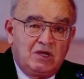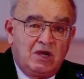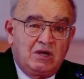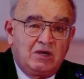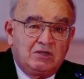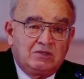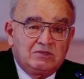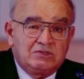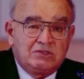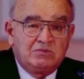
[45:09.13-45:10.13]
are
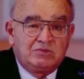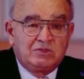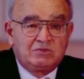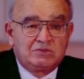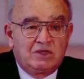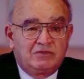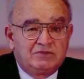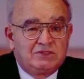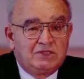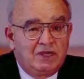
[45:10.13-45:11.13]
symptoms of
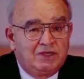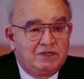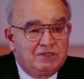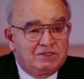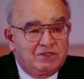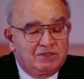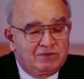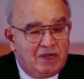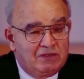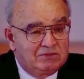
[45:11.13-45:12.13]
dehydration and
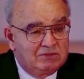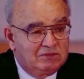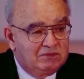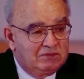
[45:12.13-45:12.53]
drought.